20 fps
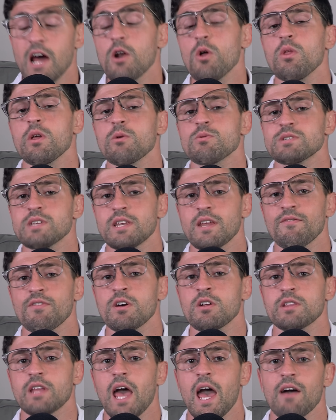Not only was it
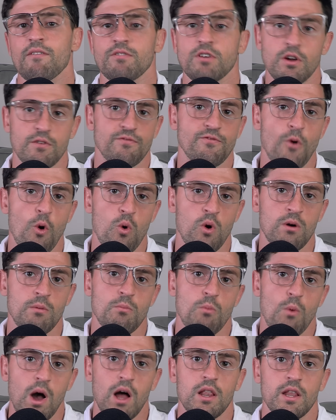difficult to have good
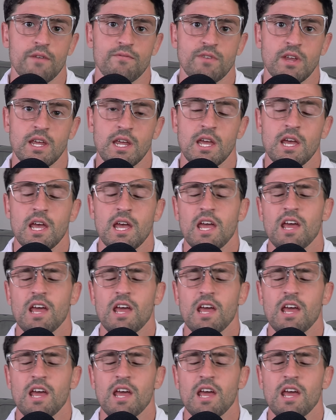form while lifting,